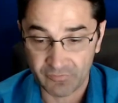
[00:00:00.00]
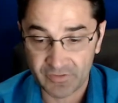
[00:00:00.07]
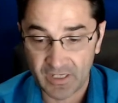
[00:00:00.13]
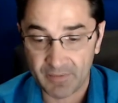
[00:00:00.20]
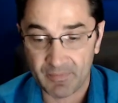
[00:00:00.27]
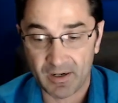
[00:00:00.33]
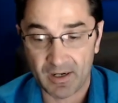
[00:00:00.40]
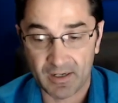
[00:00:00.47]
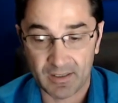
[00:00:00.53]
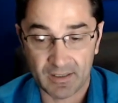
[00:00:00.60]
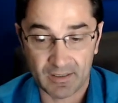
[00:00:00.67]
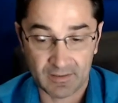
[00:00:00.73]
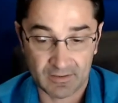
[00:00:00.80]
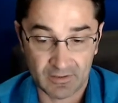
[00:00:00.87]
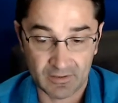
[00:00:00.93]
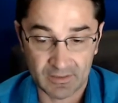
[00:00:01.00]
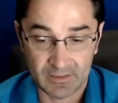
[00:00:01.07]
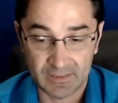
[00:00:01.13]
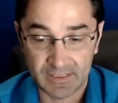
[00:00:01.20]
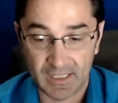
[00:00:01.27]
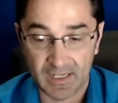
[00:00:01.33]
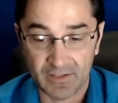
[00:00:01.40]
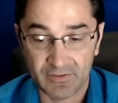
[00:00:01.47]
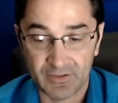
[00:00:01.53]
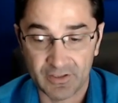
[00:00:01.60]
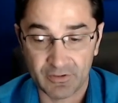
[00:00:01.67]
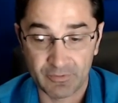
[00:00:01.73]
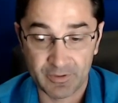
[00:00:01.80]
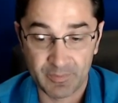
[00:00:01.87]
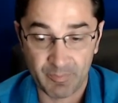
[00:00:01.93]
them are currently under
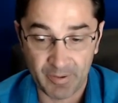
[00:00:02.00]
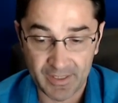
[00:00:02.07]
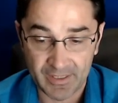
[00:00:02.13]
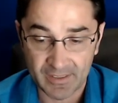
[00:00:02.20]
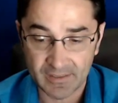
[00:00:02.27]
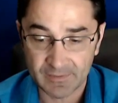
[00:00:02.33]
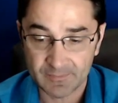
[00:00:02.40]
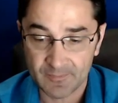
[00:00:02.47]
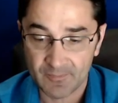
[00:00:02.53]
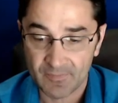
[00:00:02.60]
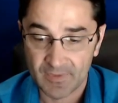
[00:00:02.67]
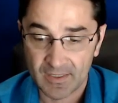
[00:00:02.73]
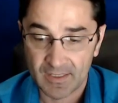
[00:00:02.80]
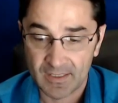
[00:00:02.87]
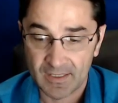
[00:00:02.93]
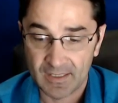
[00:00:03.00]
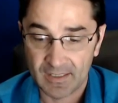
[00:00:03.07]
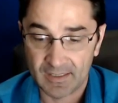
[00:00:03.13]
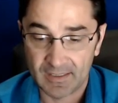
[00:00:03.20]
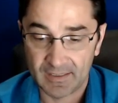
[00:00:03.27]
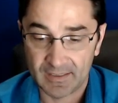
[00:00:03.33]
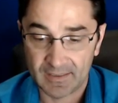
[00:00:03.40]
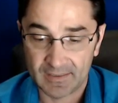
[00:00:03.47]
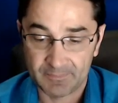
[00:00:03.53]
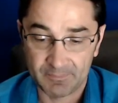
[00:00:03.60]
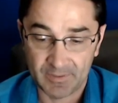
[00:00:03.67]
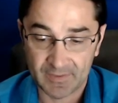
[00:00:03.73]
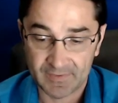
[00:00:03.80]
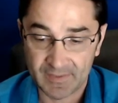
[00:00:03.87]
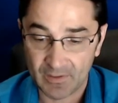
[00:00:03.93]
repair,
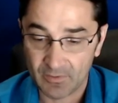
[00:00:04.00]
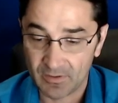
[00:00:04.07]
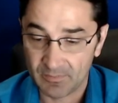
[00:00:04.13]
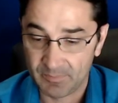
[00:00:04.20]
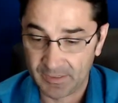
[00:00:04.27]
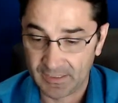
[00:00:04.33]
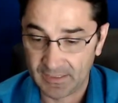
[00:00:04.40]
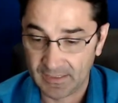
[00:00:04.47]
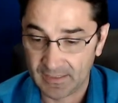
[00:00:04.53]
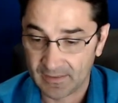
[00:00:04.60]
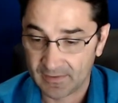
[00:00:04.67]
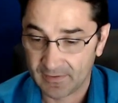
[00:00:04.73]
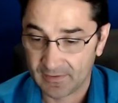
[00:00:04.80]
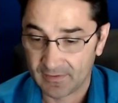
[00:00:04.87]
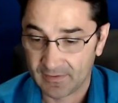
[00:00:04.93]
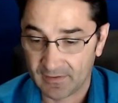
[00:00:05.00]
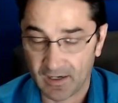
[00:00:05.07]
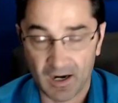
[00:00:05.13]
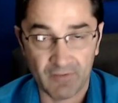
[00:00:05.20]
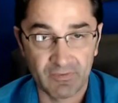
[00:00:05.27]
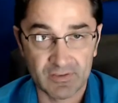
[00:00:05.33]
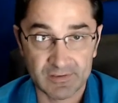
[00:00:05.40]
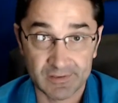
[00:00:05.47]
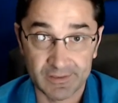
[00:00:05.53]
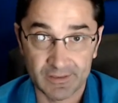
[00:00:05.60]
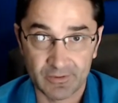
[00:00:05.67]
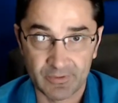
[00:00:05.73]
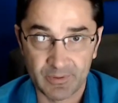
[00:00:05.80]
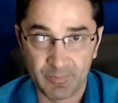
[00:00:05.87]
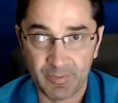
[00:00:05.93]
but they will be obviously
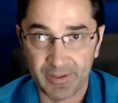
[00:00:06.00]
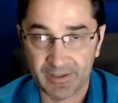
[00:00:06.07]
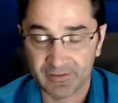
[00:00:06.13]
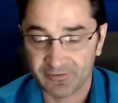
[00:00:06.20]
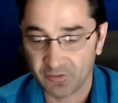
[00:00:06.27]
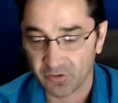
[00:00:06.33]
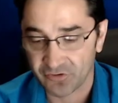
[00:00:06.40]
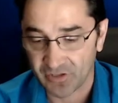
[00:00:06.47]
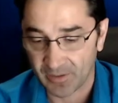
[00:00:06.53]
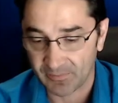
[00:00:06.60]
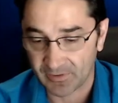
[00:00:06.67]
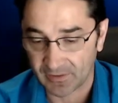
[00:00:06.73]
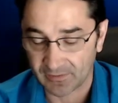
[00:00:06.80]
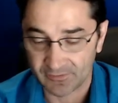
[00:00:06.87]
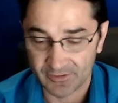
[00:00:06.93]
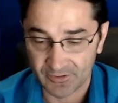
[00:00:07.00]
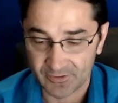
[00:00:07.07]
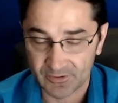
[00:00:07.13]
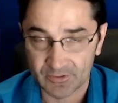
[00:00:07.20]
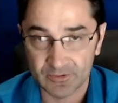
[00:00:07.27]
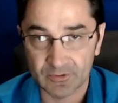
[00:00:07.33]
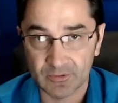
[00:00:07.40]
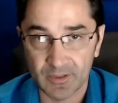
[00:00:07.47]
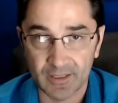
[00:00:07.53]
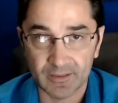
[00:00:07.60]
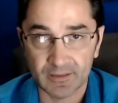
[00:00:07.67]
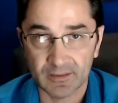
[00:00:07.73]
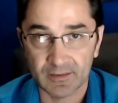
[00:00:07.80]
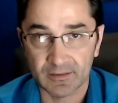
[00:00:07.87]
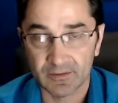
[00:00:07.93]
repaired for something, just to
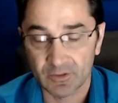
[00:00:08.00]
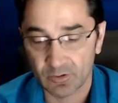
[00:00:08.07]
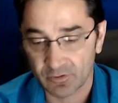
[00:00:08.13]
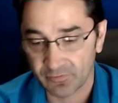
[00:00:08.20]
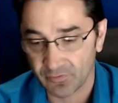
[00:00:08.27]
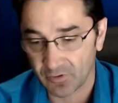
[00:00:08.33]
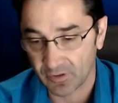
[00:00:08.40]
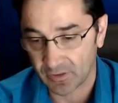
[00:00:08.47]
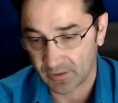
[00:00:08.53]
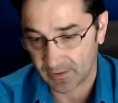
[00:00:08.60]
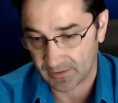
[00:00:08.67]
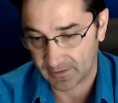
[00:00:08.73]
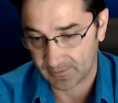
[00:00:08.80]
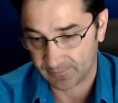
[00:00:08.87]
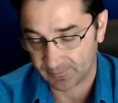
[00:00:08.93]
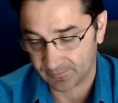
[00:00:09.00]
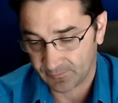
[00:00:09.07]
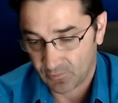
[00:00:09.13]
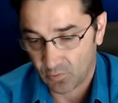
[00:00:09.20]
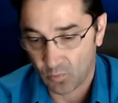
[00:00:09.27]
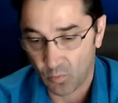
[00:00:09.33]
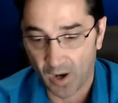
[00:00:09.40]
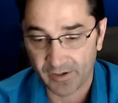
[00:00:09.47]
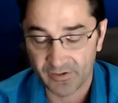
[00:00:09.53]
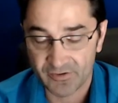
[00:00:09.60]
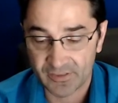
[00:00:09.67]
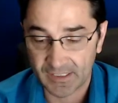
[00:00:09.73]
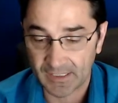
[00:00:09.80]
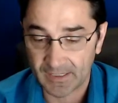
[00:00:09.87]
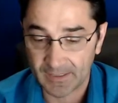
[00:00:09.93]
what, used for water
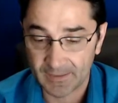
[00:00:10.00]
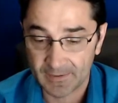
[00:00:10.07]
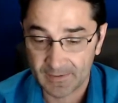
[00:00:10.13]
skiing.